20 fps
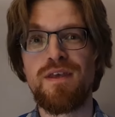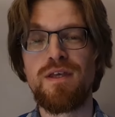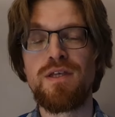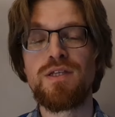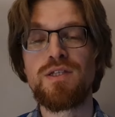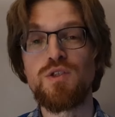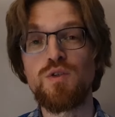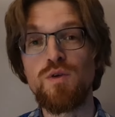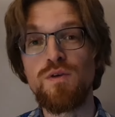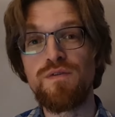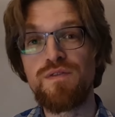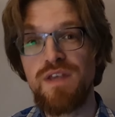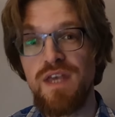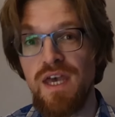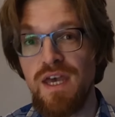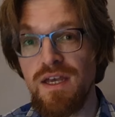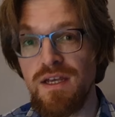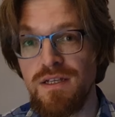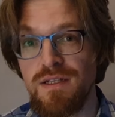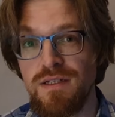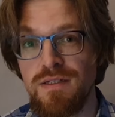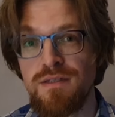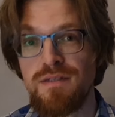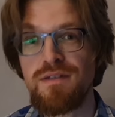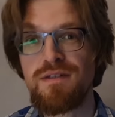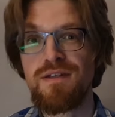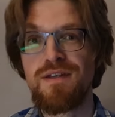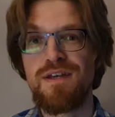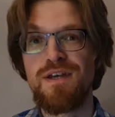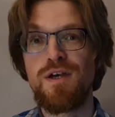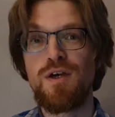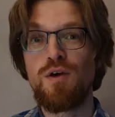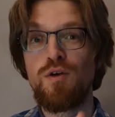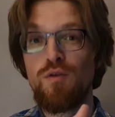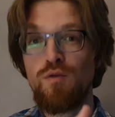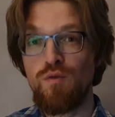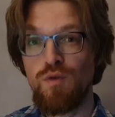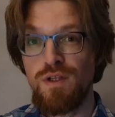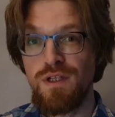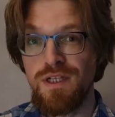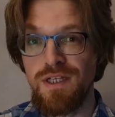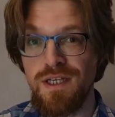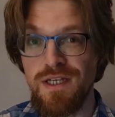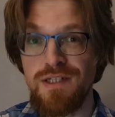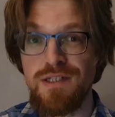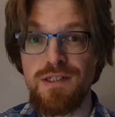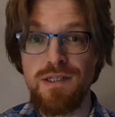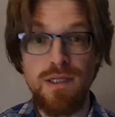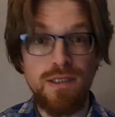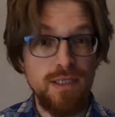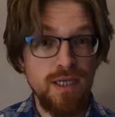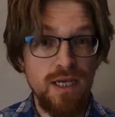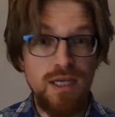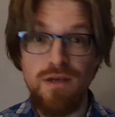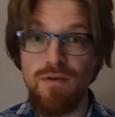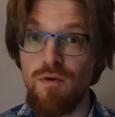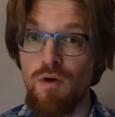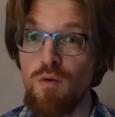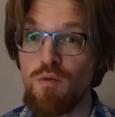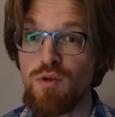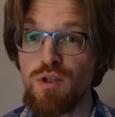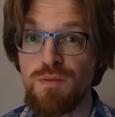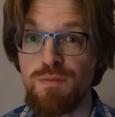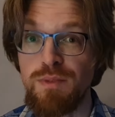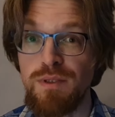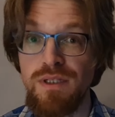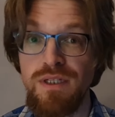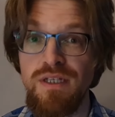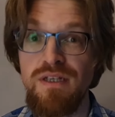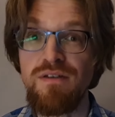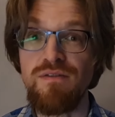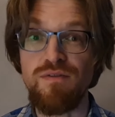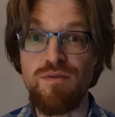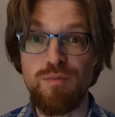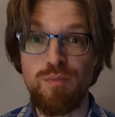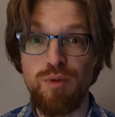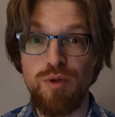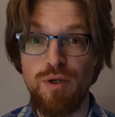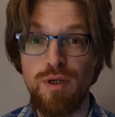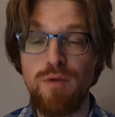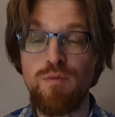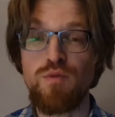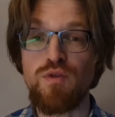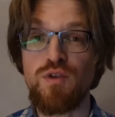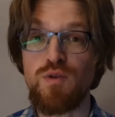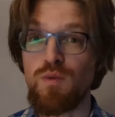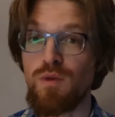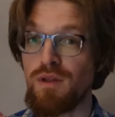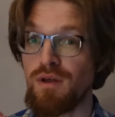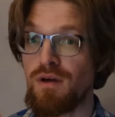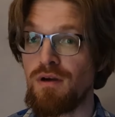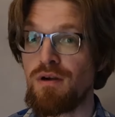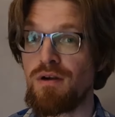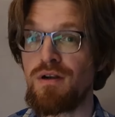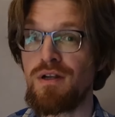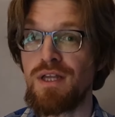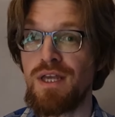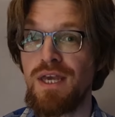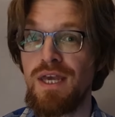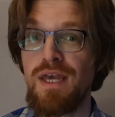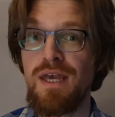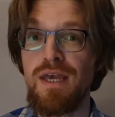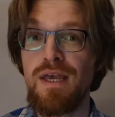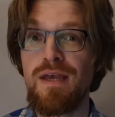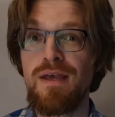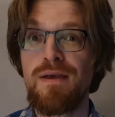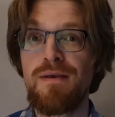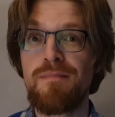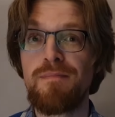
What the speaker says: So if Kex really is, as I have always believed, pronounced with a hard K,